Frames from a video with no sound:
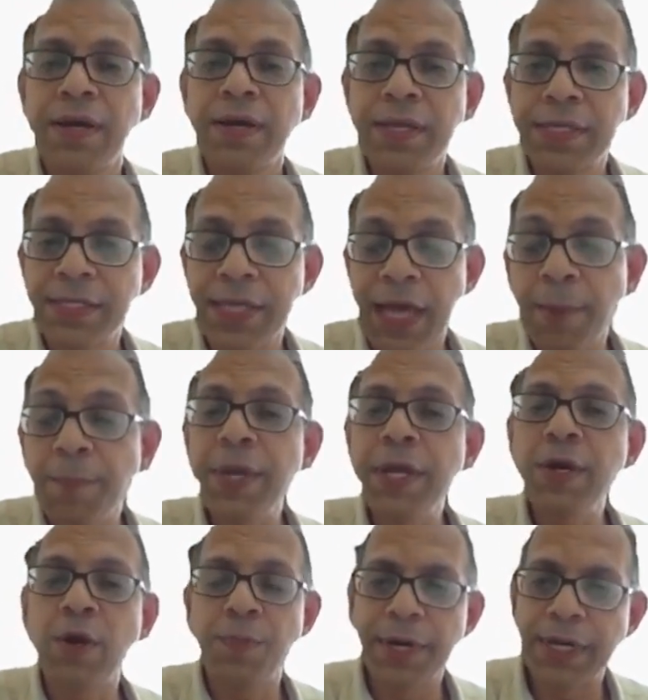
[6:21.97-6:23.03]
the
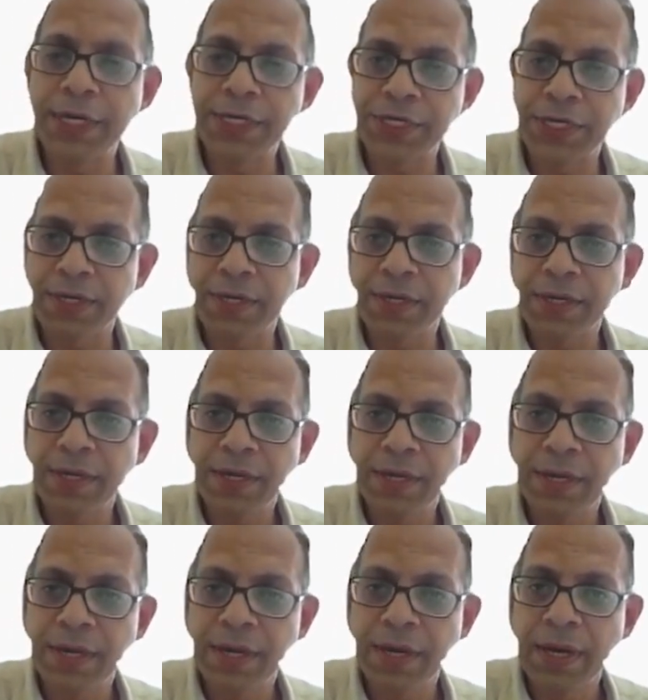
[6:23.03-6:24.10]
sampling operation,
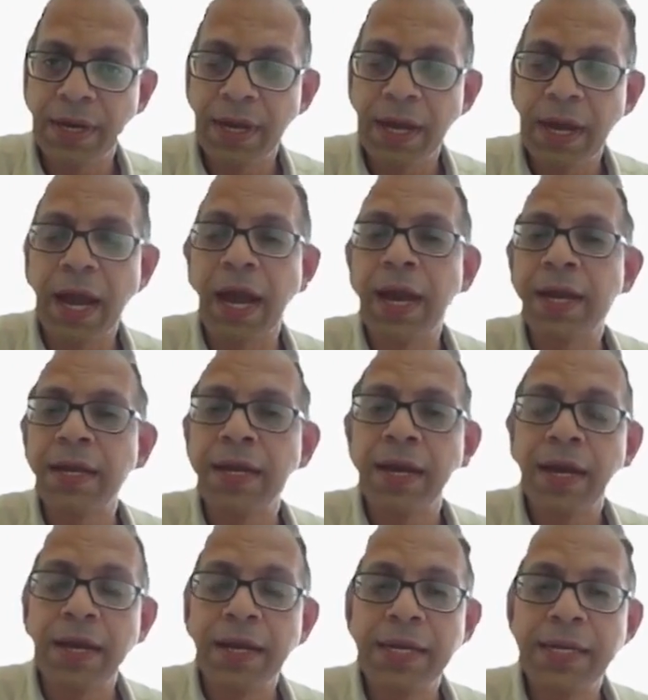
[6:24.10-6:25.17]
and
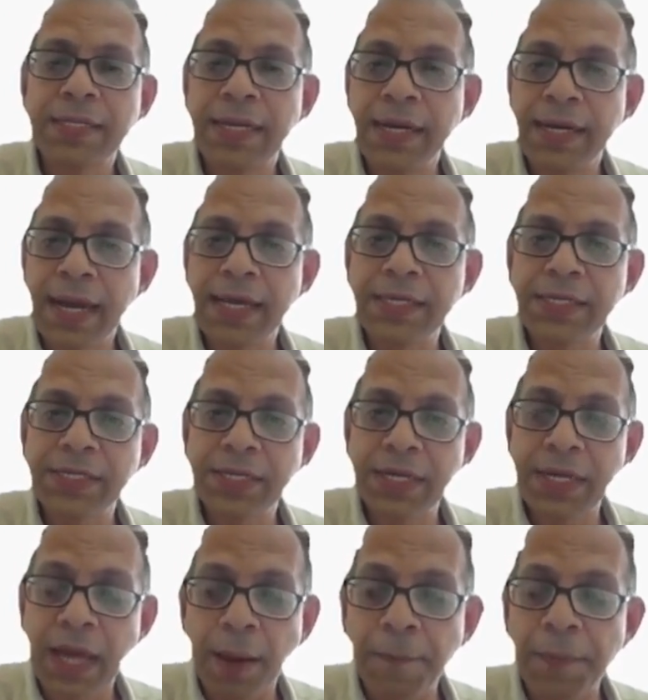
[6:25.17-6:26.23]
discretization
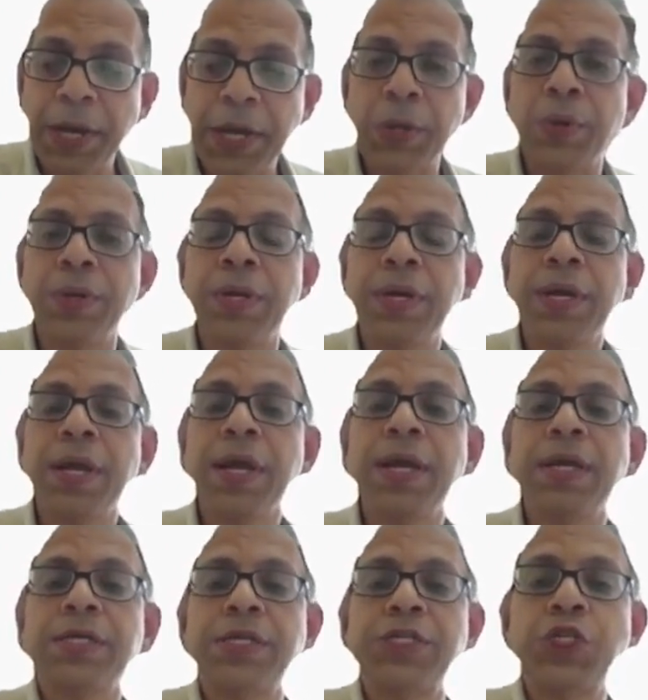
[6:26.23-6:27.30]
in amplitude
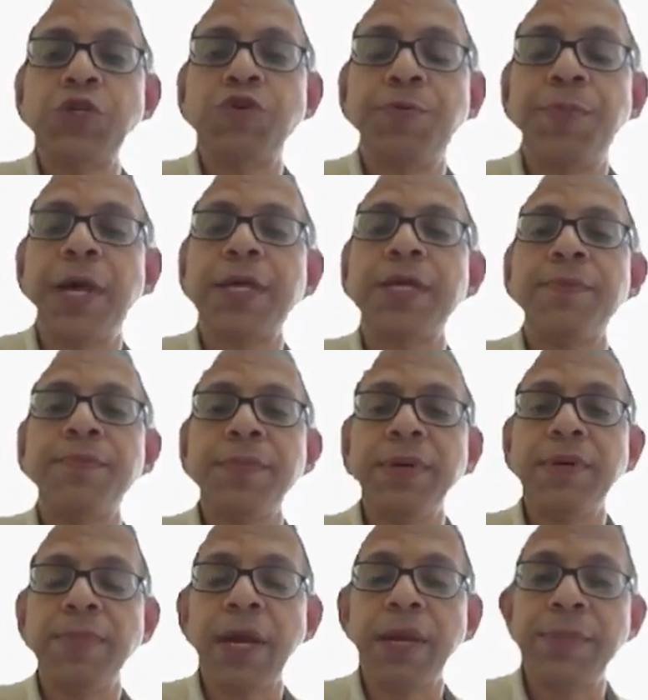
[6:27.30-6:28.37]
is achieved
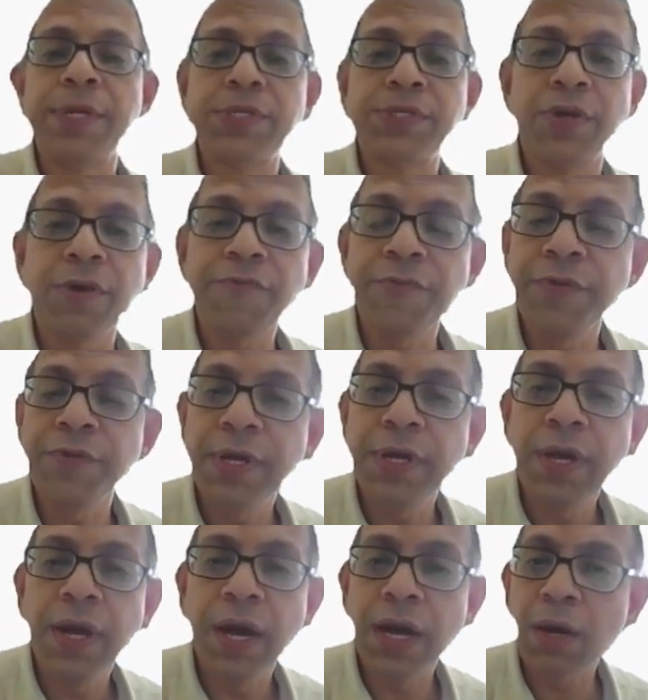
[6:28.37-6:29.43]
by means of
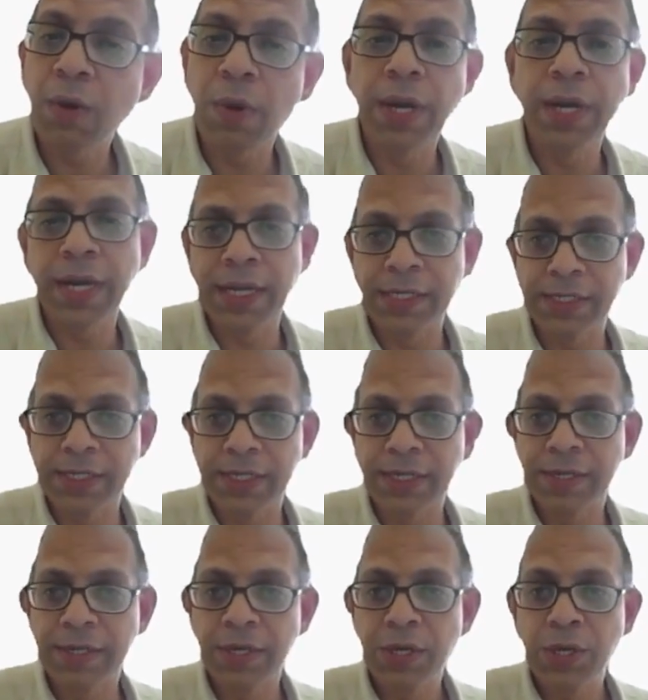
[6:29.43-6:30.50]
a quantizer.
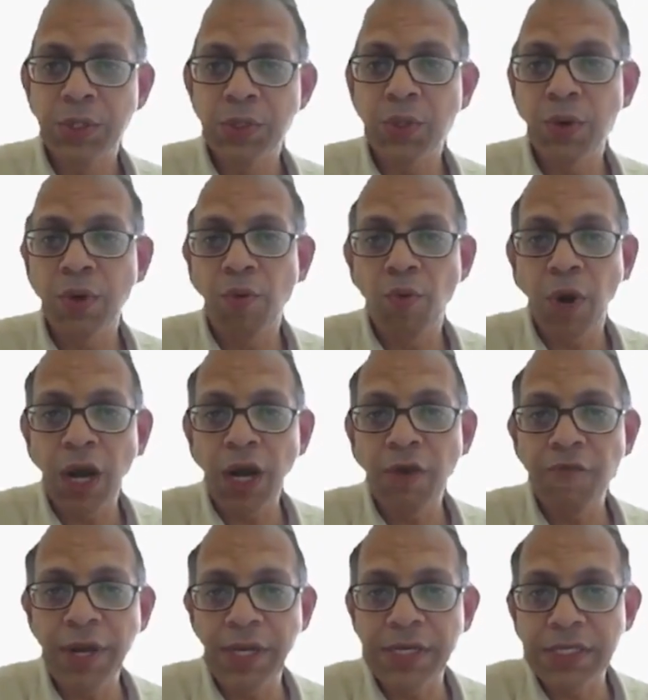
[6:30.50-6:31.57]
So what
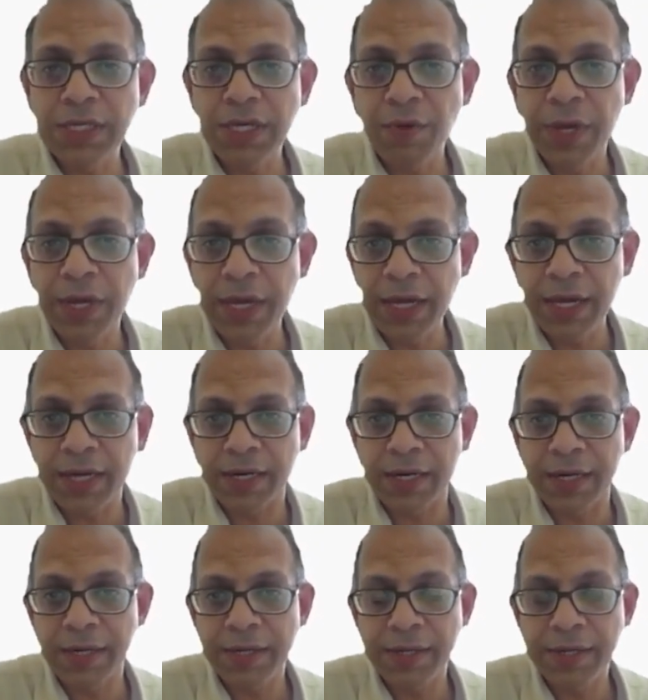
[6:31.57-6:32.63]
we receive here